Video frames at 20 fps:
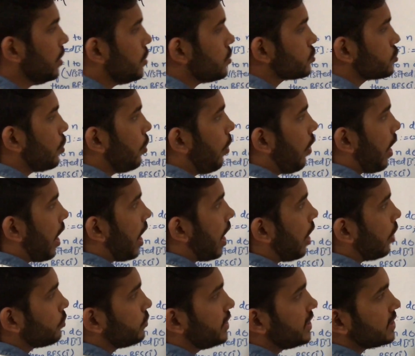So
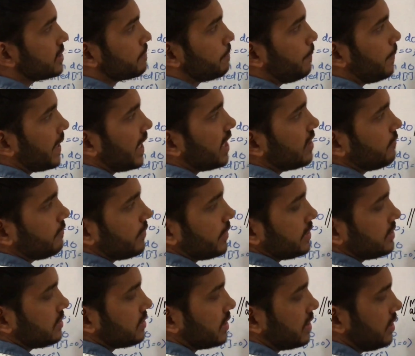how this breadth
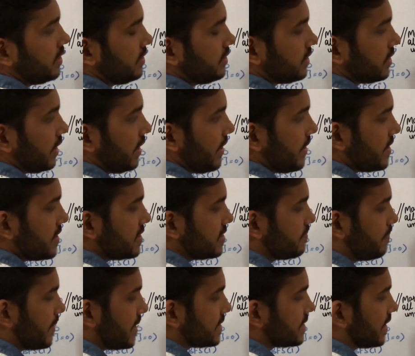first search is
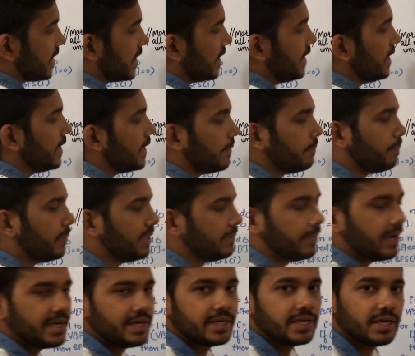basically
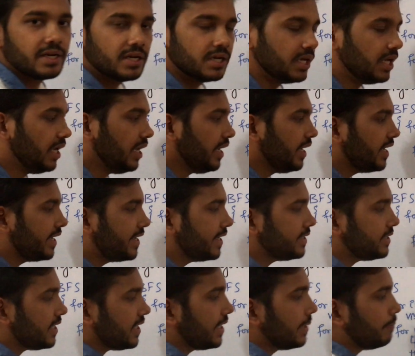implemented? It
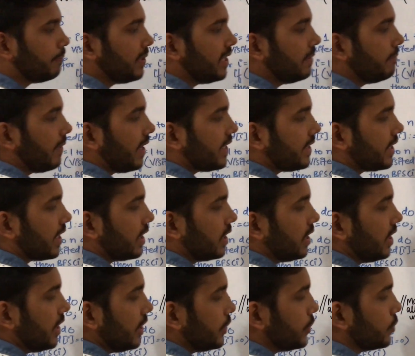is
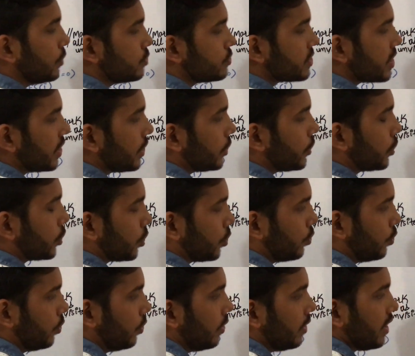implemented using
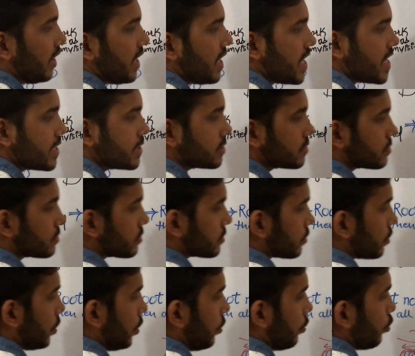queue, as
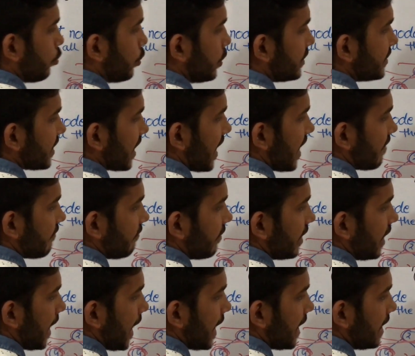
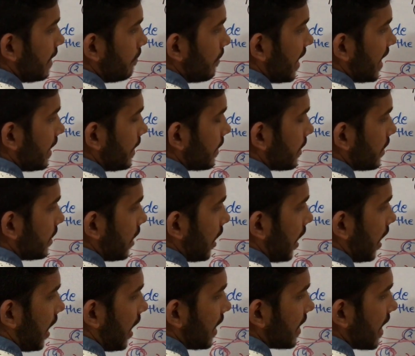whichever element
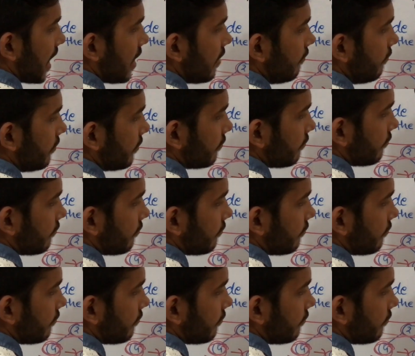arrive